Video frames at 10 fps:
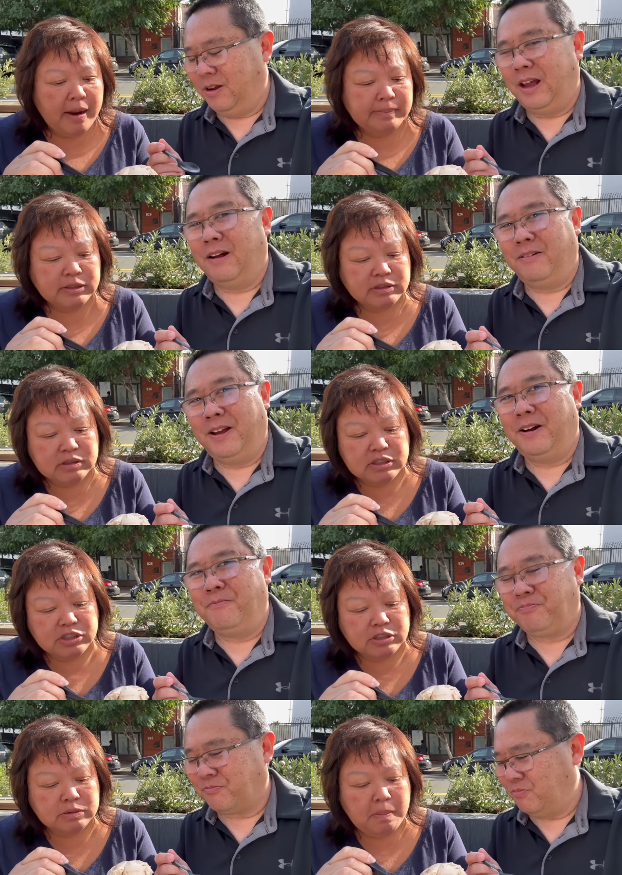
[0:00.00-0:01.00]
Speaker 1: yeah, it's
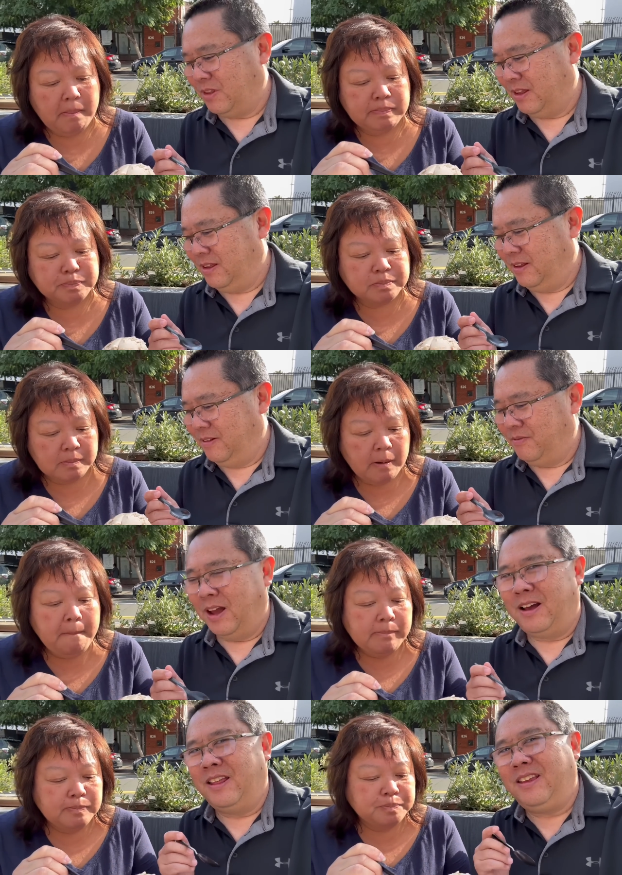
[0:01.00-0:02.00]
delicious.
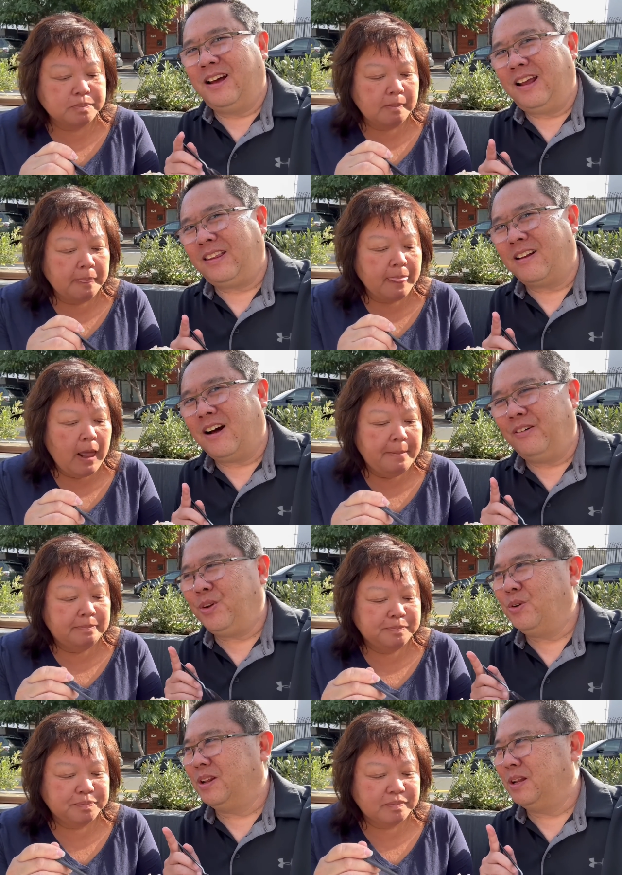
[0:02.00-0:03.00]
I think I like the
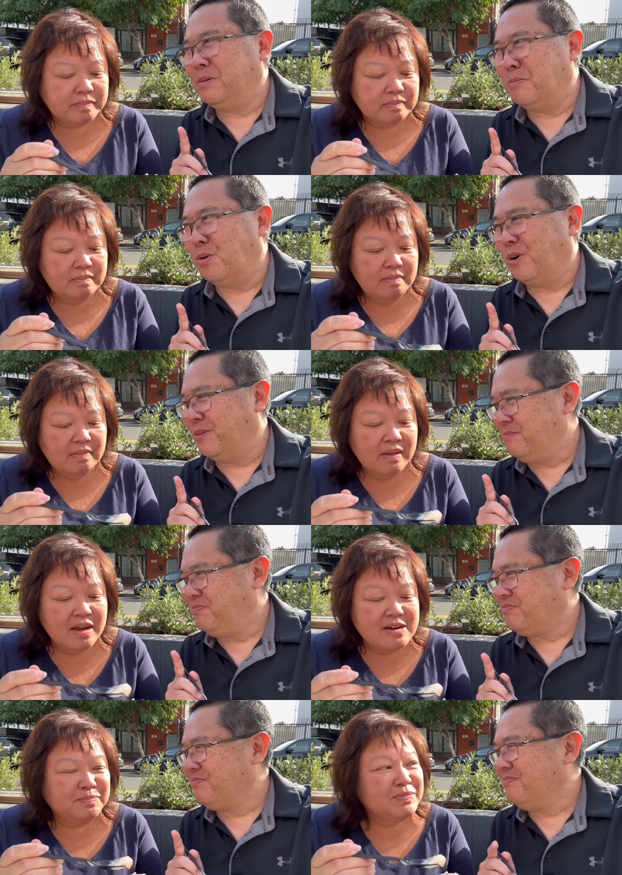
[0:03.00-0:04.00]
coffee one a little bit more.
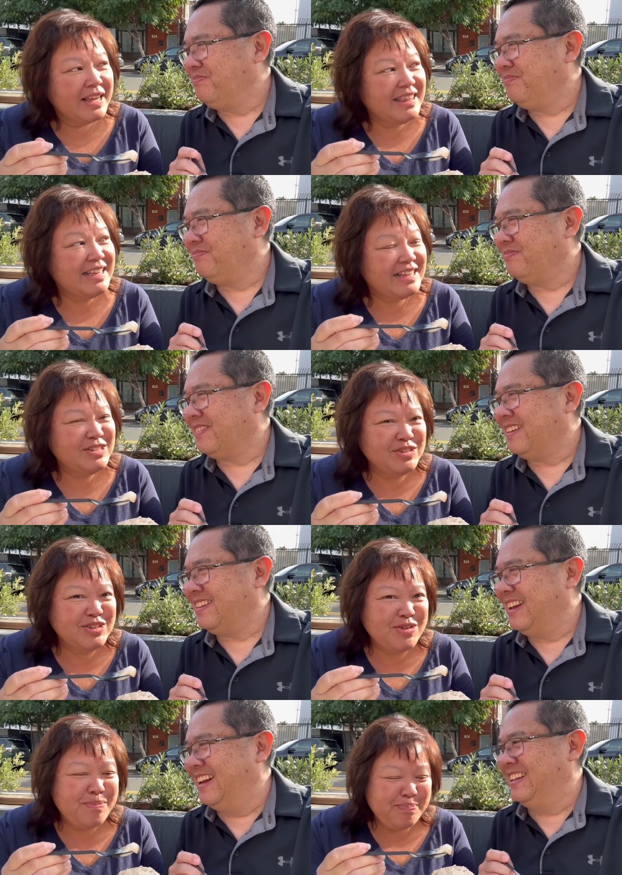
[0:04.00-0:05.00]
I
Speaker 2: think I do
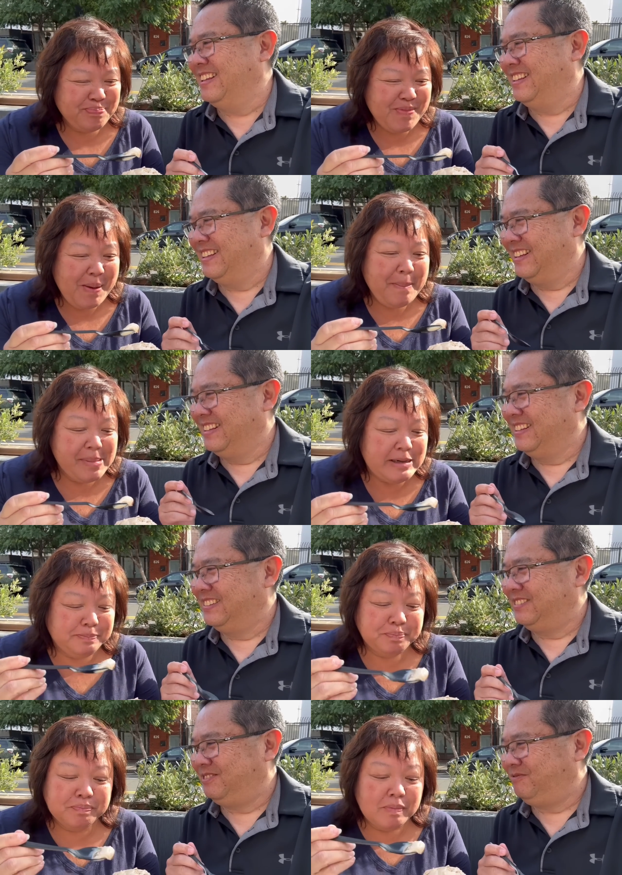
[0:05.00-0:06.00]
too. But
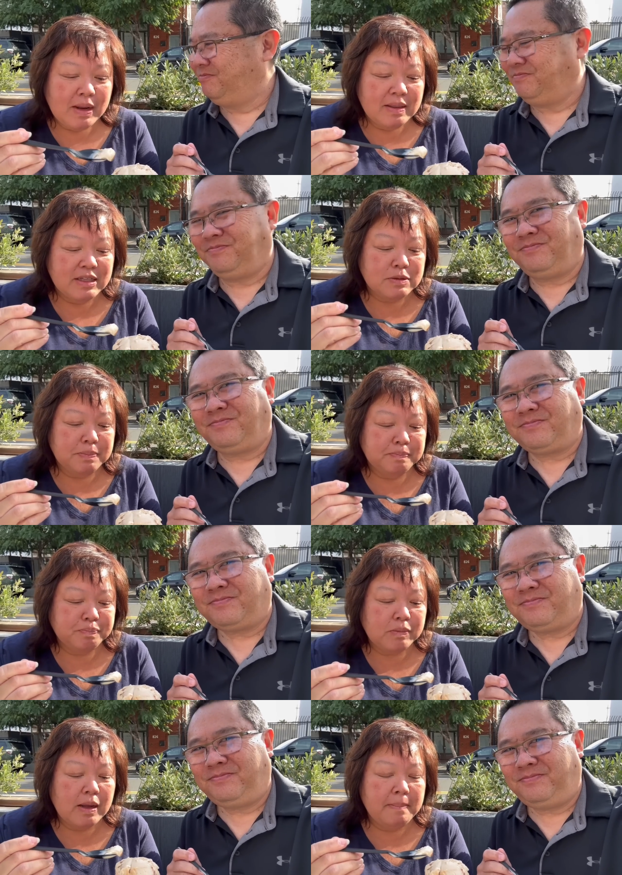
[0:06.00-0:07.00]
this
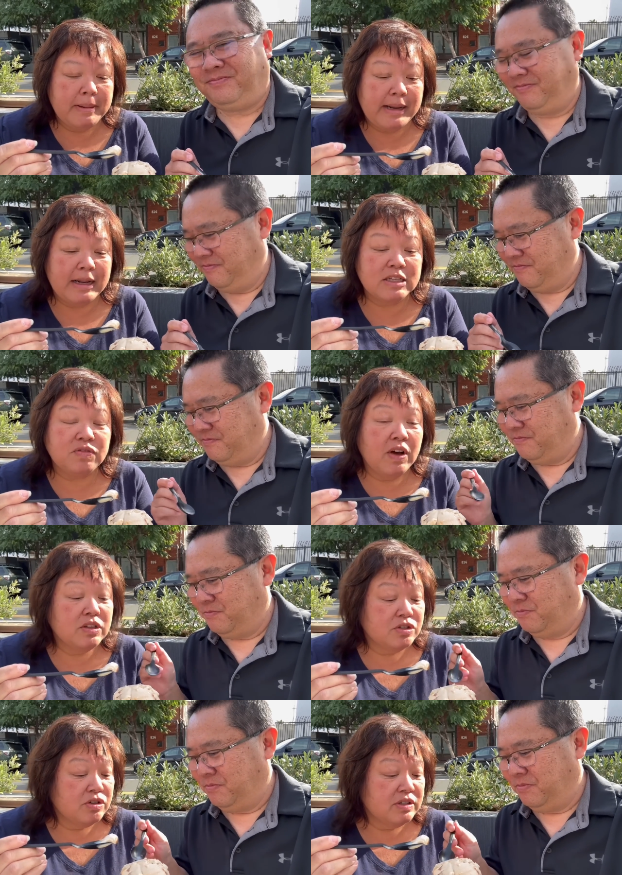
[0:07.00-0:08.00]
Bananas
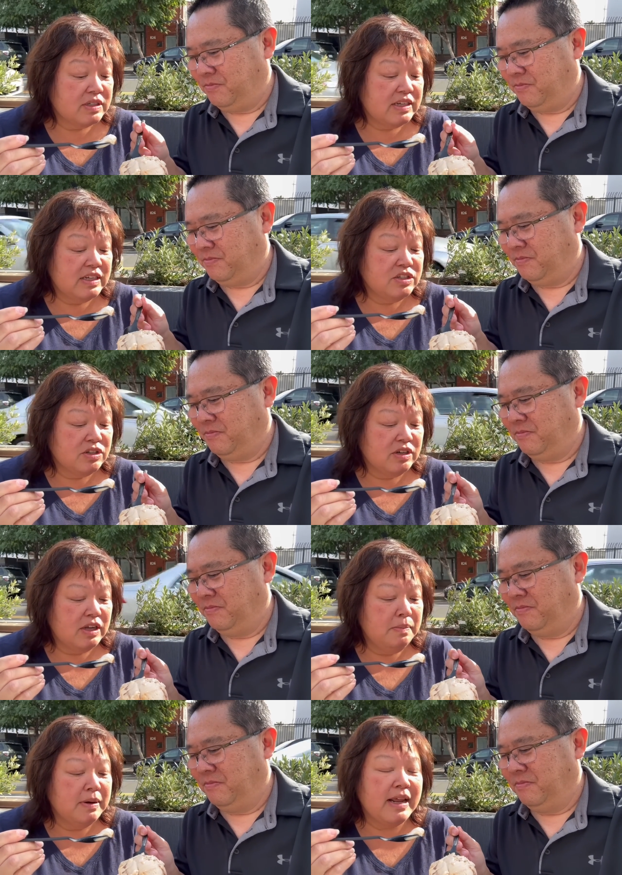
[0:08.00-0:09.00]
Foster's is
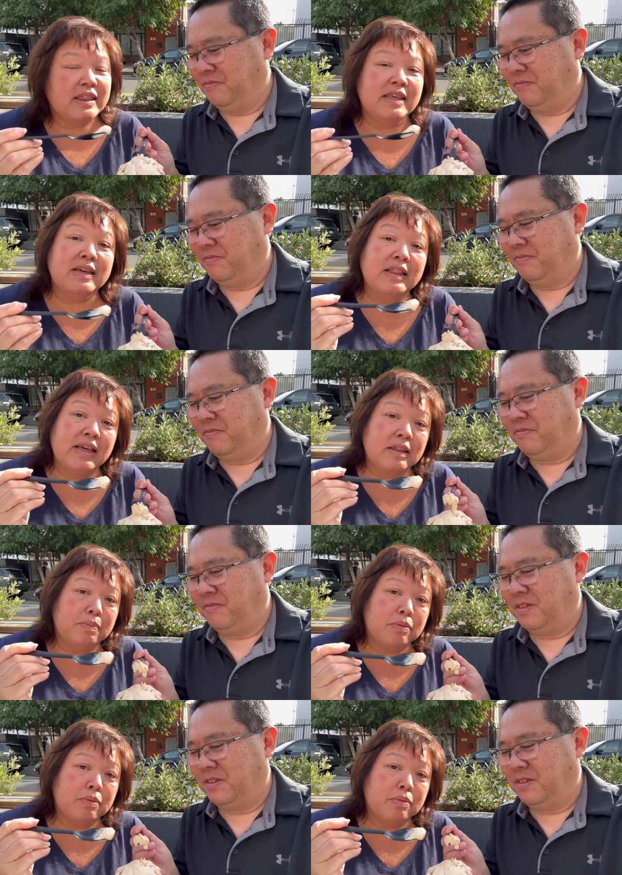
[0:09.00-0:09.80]
good, but I think I like the